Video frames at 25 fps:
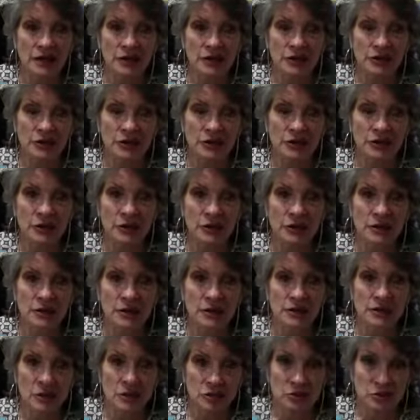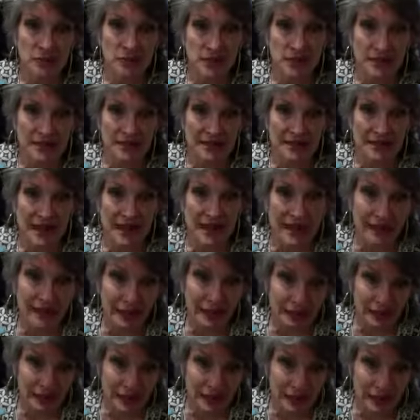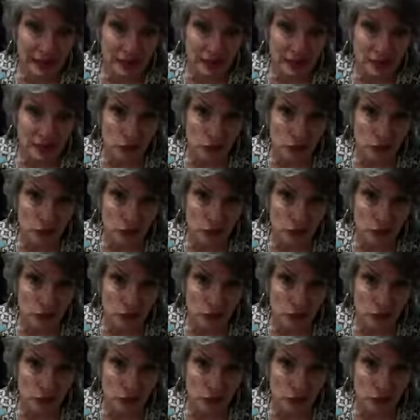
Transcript: to a certain place in england